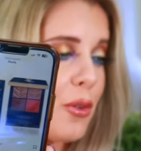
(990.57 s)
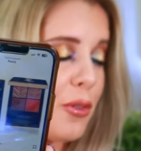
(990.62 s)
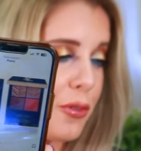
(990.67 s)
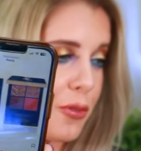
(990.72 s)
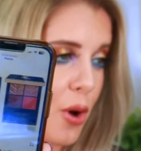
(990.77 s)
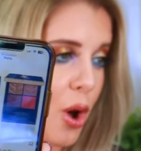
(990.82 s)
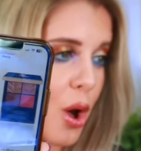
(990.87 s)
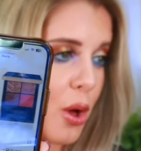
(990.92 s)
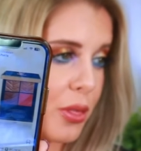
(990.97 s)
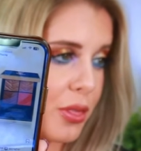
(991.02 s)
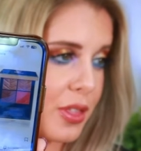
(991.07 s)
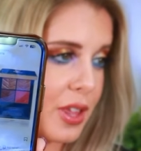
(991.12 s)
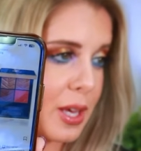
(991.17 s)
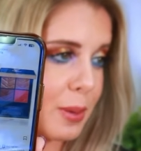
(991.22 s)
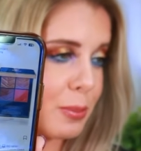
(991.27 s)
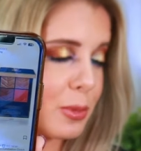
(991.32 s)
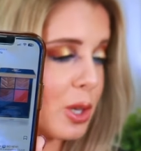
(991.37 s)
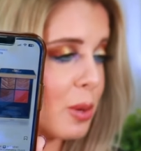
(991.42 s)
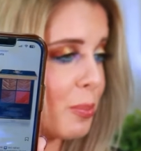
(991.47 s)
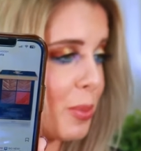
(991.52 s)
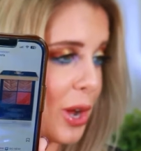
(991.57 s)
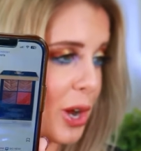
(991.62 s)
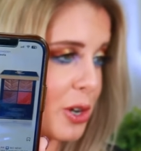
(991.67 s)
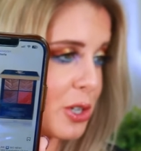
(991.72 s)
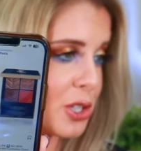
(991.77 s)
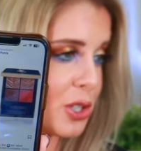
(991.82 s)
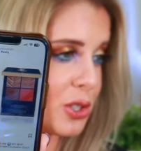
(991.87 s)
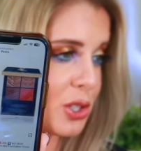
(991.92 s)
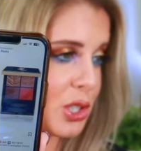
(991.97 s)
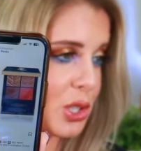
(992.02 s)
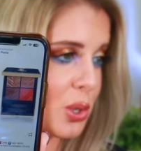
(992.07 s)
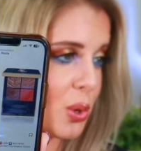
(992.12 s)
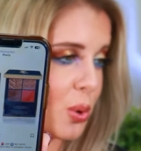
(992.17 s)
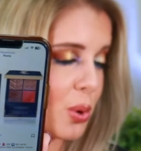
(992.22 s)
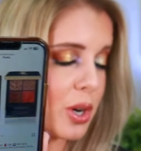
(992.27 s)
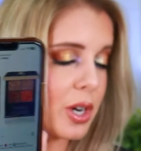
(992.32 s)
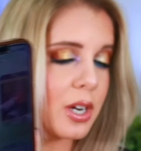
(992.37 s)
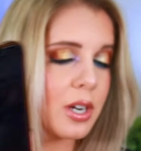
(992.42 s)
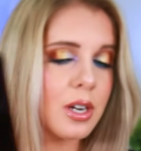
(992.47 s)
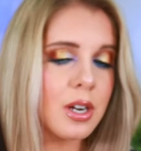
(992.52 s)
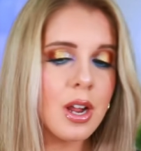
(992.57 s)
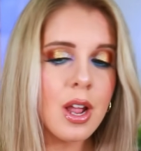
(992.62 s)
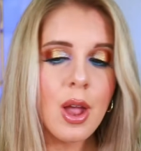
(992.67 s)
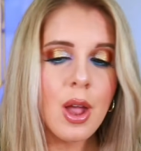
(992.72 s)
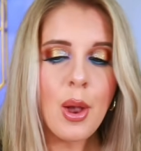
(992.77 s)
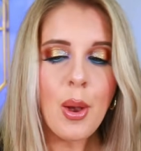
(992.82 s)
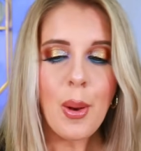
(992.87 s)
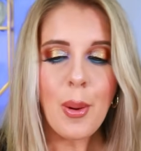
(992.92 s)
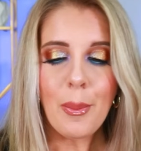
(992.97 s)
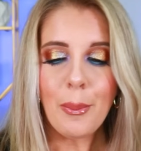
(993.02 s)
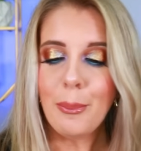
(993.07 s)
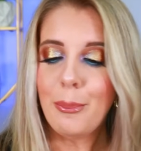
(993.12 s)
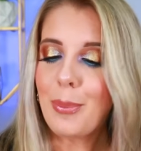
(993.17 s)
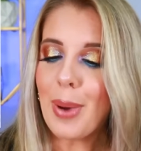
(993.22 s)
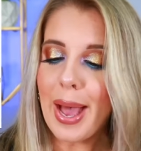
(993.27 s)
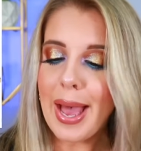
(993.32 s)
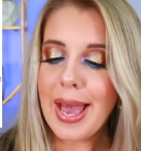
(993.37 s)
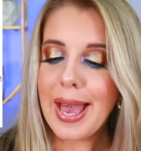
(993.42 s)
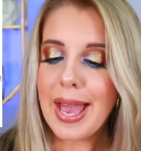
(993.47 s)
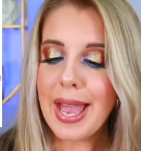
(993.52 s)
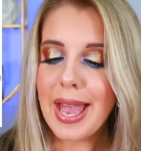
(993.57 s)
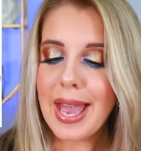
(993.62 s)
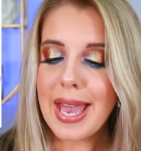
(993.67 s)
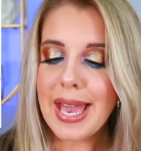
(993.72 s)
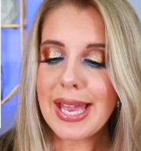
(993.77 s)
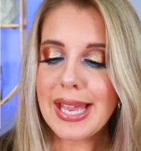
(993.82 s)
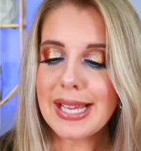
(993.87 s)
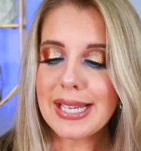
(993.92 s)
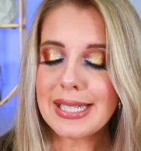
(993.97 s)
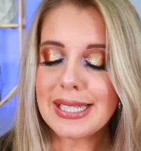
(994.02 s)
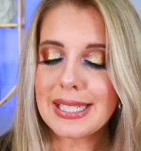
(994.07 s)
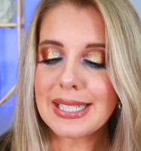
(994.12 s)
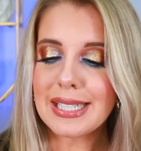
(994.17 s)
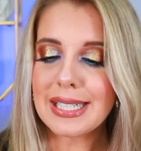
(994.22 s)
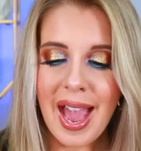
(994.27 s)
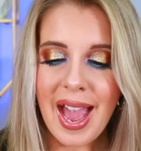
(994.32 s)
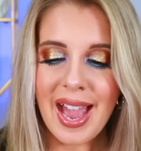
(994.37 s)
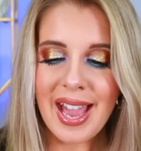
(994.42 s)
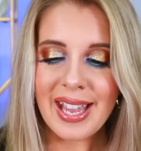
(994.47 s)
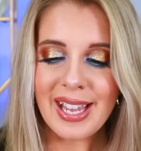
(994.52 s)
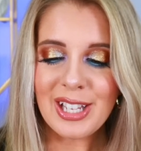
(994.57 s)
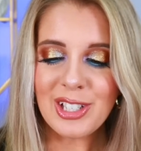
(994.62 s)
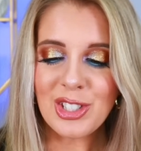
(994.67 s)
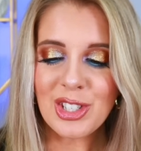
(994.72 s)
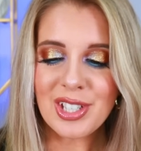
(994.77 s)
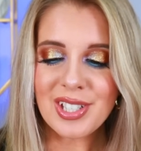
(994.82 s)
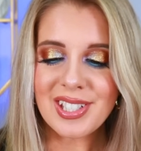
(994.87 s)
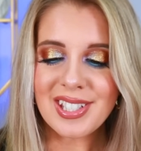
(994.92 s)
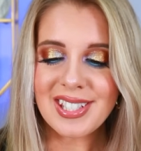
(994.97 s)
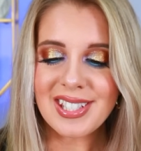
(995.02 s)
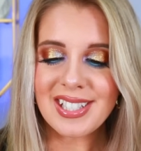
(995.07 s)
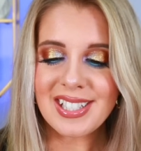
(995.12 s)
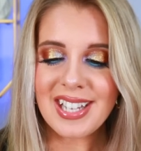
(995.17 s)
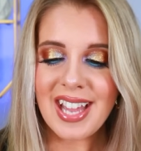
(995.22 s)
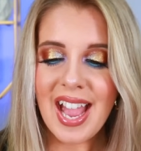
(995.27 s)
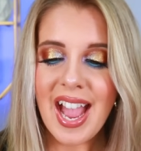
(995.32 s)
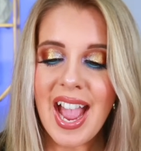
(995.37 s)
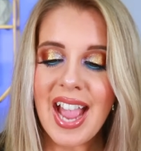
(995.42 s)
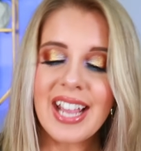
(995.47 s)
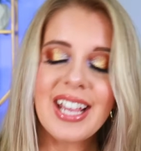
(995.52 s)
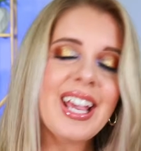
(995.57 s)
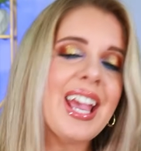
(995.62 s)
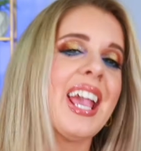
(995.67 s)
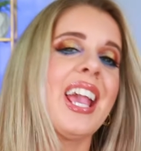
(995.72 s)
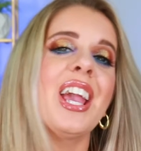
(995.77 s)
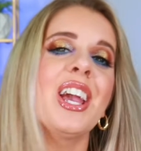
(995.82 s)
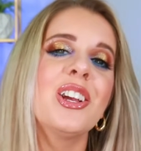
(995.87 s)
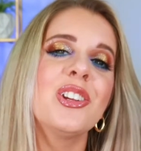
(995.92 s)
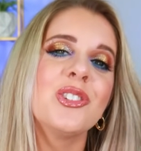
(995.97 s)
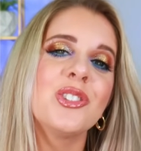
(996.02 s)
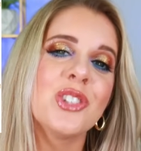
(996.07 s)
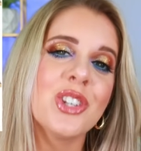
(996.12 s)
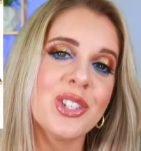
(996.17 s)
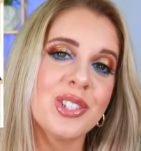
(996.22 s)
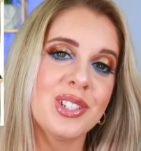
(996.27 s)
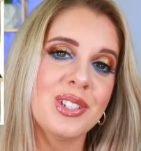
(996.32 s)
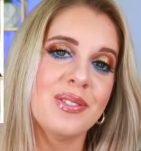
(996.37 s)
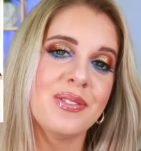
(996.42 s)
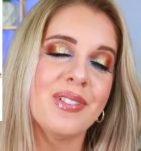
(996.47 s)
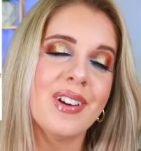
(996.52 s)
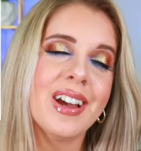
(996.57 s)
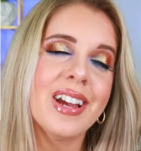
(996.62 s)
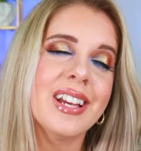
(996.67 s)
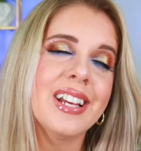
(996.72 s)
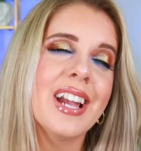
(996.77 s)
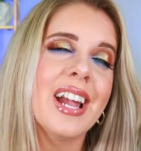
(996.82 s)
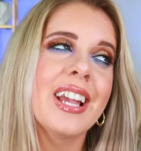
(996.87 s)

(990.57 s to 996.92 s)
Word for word: fall themed compared to Dior, but I just I can't justify.